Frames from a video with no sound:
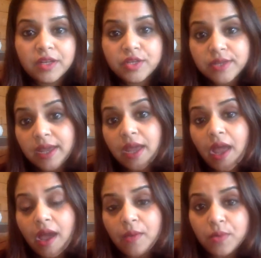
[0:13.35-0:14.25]

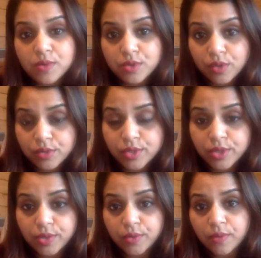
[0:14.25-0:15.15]
Today, I want to talk to
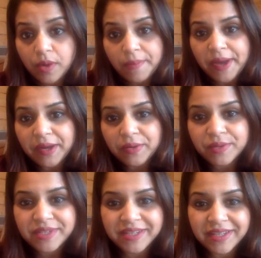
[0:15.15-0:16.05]
you
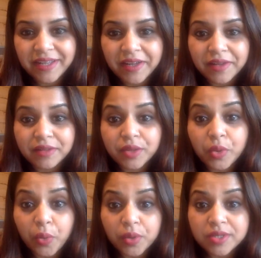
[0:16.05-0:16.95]
about
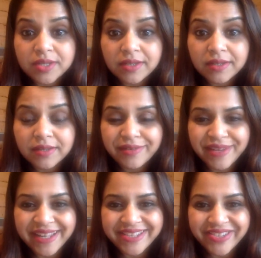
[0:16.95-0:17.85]
thought
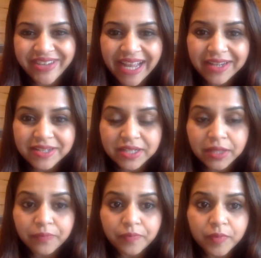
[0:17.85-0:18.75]
creates reality,